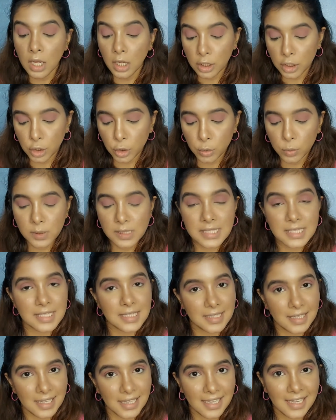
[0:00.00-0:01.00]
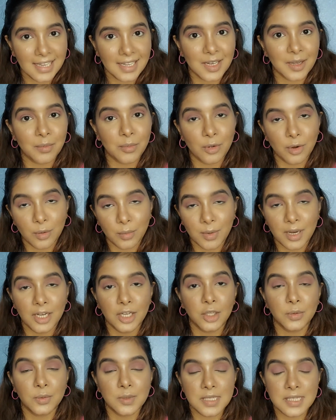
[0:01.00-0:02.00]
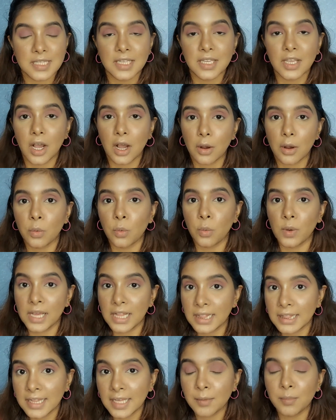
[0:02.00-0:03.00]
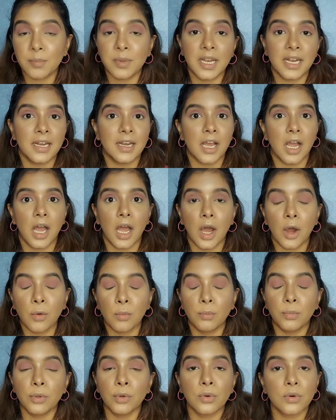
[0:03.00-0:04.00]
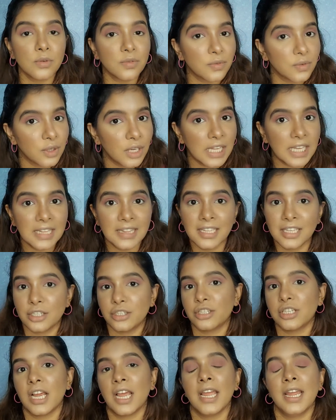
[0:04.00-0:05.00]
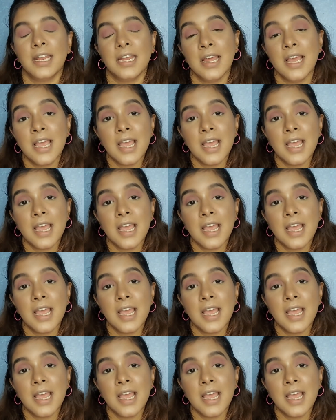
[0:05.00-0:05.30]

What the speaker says: You will see in a moment, you will see how well they blend, how beautifully they shine,